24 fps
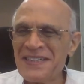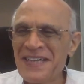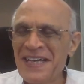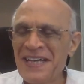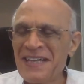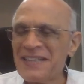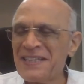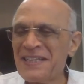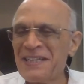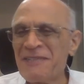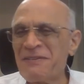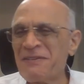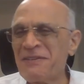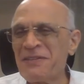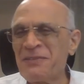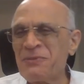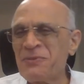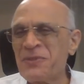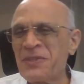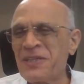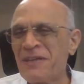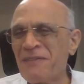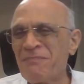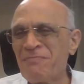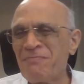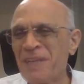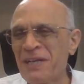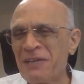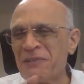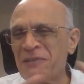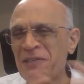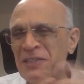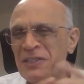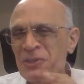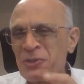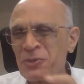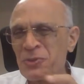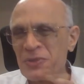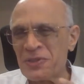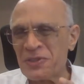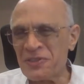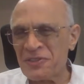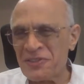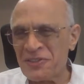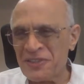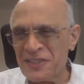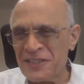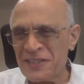and then he would come back when she was
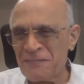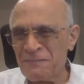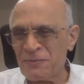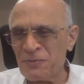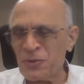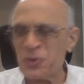asleep.